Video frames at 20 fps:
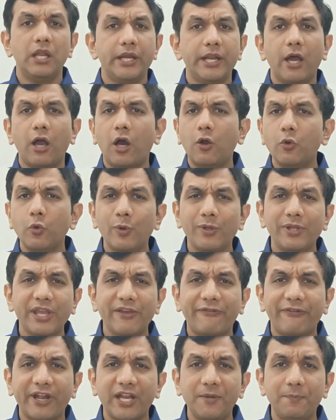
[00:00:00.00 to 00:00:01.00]
Now how do
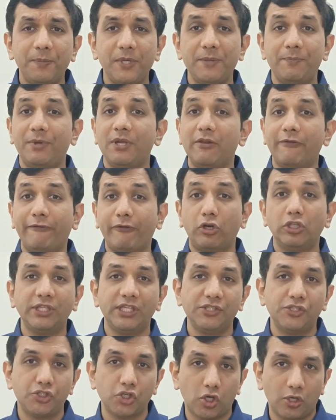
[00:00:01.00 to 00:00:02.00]
they find people for
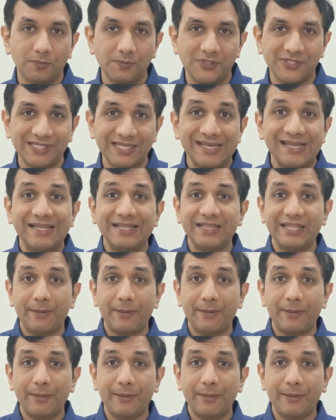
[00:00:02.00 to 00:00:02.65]
these jobs?